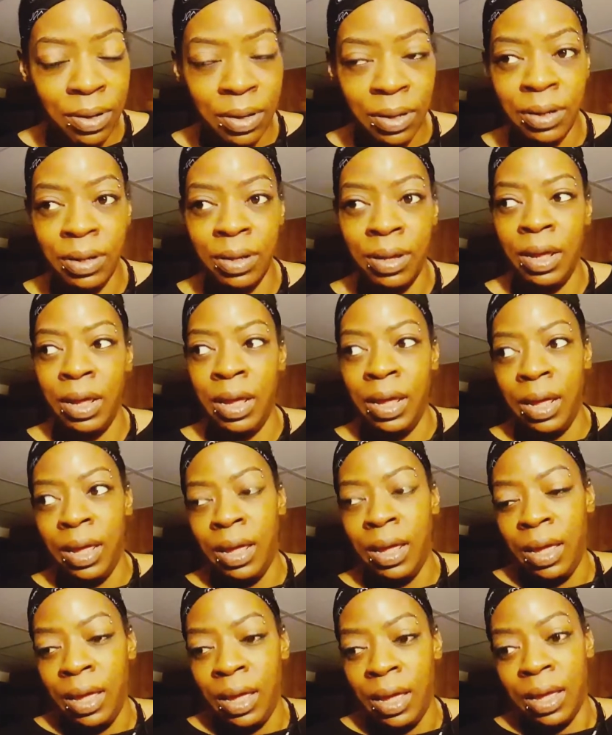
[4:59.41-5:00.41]
it,
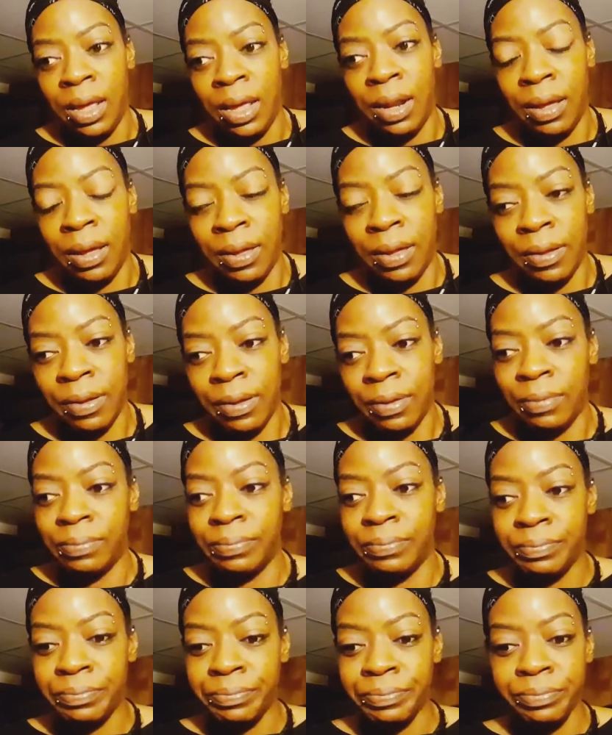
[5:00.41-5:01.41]
and
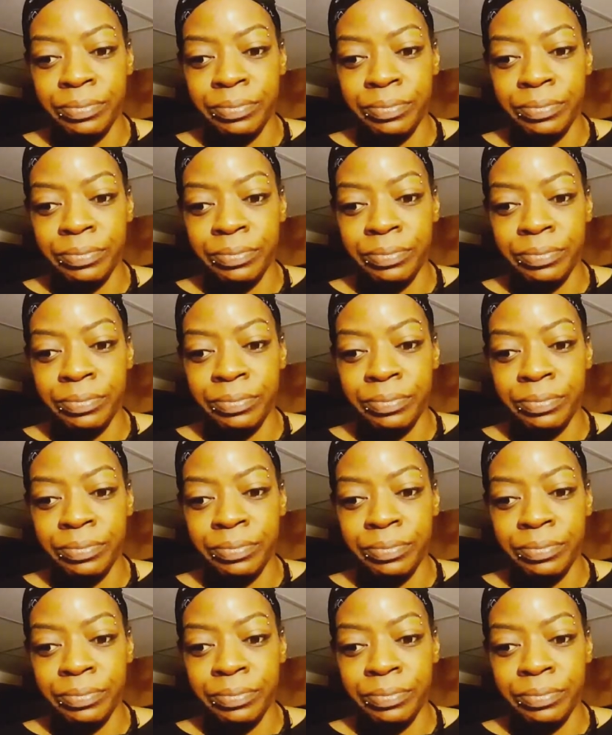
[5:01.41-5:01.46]
um,